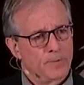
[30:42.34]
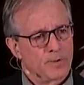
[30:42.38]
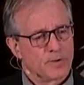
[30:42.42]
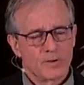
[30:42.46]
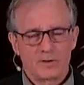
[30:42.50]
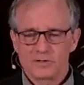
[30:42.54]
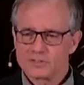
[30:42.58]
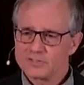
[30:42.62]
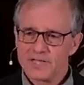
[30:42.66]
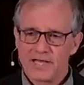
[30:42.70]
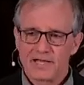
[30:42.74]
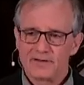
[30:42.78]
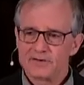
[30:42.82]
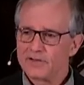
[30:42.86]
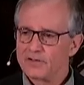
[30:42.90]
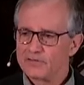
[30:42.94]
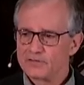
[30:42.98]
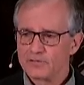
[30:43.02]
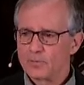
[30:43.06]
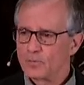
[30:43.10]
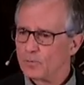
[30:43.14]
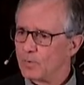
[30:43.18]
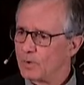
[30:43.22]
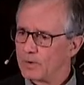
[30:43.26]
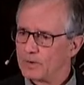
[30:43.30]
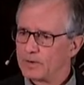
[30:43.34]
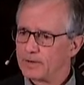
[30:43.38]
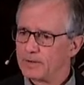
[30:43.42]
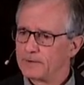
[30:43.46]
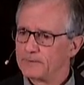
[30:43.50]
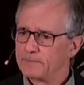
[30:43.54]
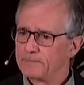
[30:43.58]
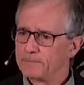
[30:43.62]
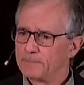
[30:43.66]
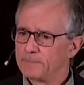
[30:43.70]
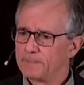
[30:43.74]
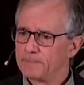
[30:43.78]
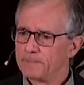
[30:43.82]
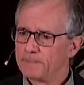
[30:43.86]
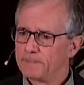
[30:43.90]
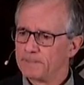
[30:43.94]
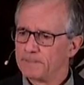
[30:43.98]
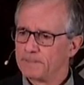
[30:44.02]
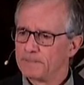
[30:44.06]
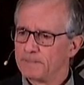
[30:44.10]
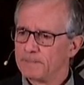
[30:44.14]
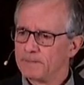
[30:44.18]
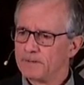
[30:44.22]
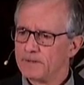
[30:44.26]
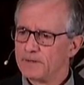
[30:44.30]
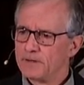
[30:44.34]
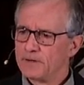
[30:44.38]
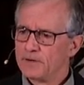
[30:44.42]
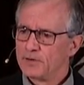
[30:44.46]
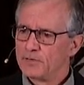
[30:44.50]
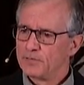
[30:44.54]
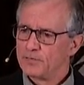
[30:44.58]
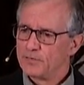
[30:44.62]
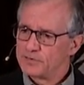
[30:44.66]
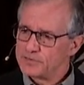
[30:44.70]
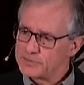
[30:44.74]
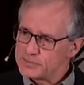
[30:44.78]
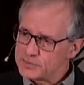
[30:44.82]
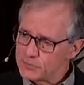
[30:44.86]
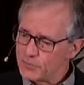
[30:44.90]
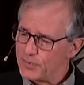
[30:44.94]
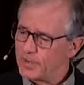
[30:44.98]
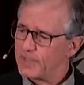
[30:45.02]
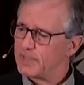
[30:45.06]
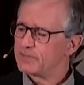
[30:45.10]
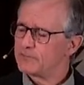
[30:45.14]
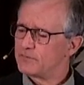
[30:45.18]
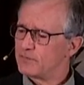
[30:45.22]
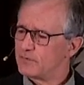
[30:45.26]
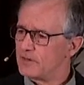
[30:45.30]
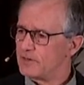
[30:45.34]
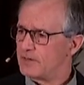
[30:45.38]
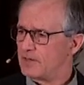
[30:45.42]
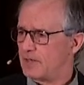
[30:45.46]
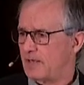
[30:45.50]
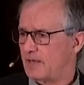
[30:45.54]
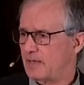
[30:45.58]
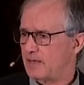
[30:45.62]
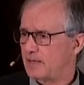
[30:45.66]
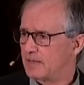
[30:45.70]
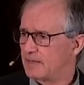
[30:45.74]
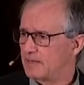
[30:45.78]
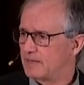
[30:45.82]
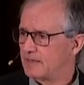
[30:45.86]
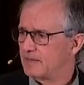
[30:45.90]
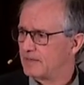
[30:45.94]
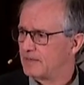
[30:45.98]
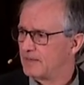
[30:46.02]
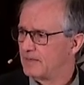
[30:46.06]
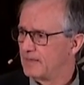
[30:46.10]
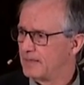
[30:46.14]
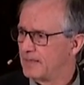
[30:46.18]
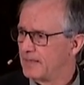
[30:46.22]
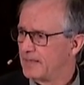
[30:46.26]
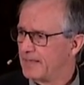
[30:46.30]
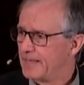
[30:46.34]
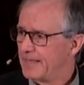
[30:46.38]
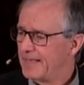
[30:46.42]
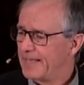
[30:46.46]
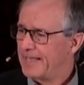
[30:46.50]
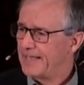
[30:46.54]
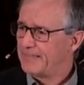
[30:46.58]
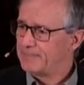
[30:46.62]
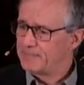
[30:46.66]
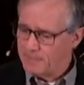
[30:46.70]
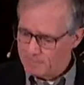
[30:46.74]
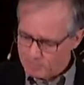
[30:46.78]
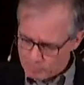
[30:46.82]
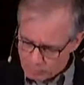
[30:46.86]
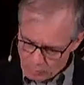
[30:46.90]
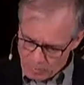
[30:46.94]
because that doesn't work. The strength for today and the